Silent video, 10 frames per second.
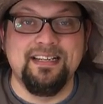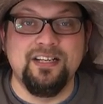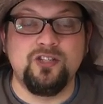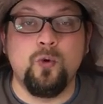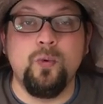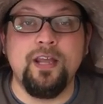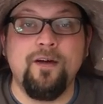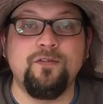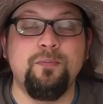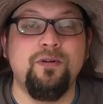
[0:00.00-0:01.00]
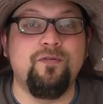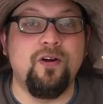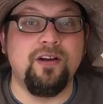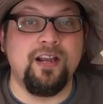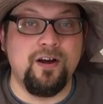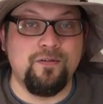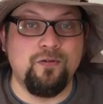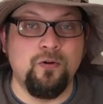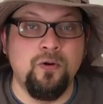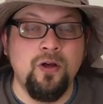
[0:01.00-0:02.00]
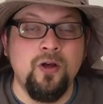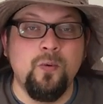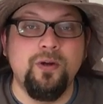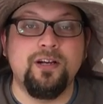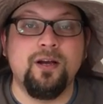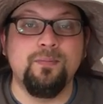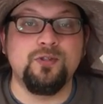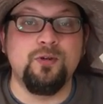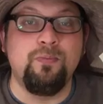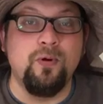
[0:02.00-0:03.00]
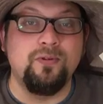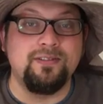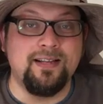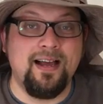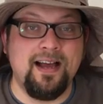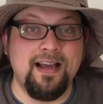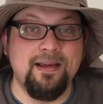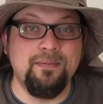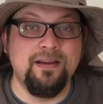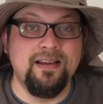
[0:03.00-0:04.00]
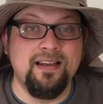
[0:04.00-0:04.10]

So we have to be very careful when it comes to both time